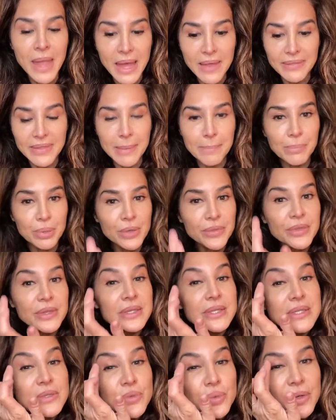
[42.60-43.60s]
they put this
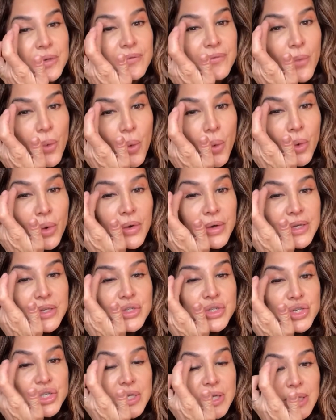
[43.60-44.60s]
sort of
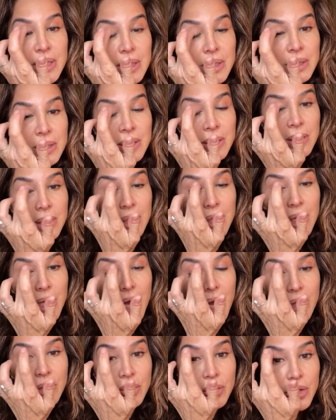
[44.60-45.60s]
orangey
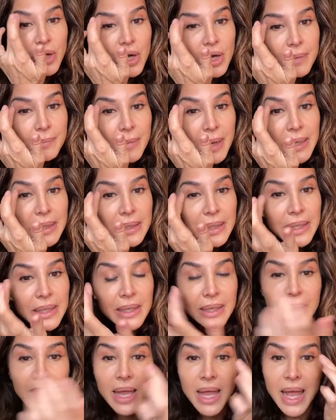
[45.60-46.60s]
color on my
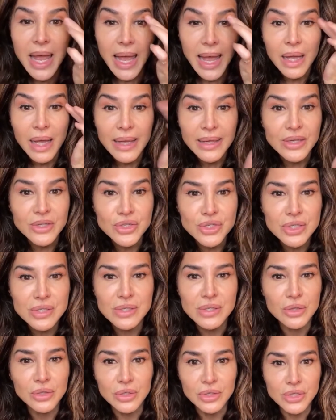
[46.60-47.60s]
lid, and it
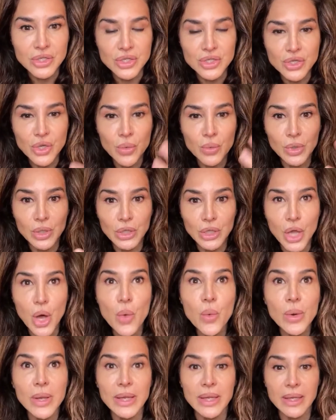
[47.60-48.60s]
just looked so
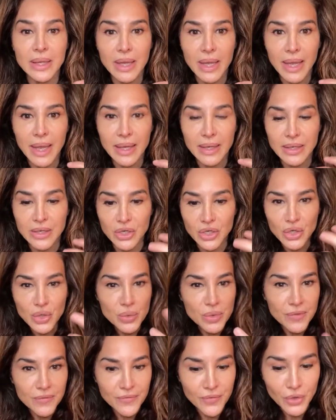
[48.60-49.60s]
glowy and
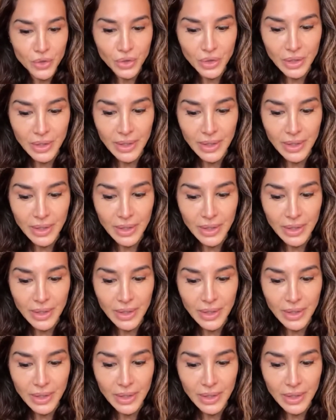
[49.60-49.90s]
youthful.